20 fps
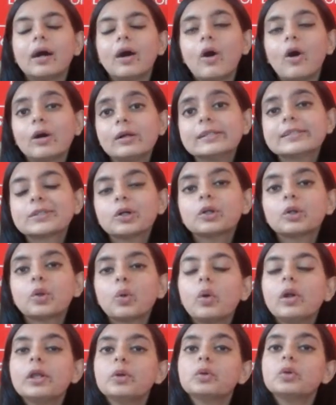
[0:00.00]
also
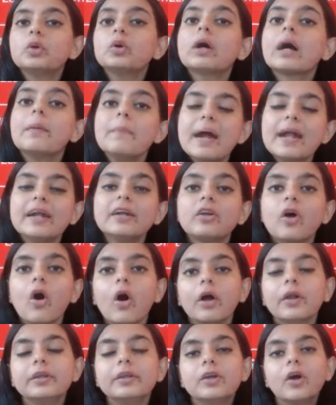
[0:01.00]
told you to comment
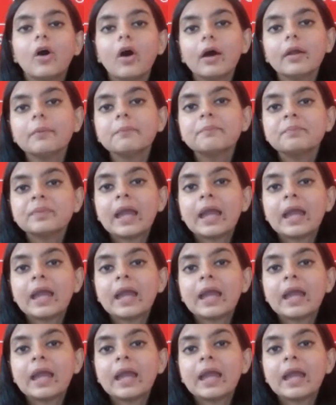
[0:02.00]
on your